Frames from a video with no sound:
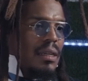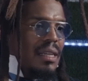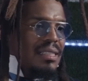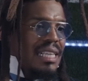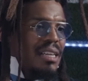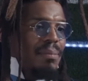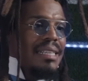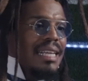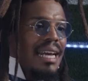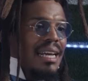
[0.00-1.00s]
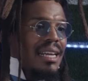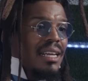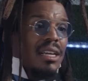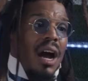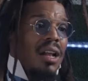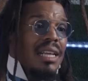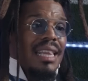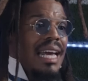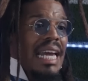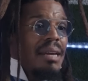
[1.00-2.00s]
Let's think about that. Call it
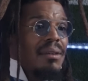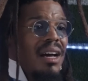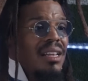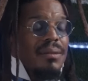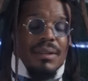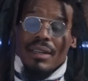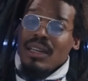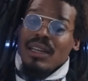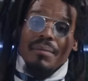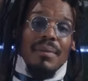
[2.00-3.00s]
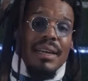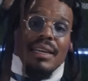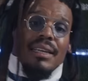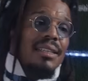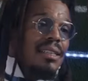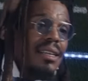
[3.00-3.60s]
lame, call it, man.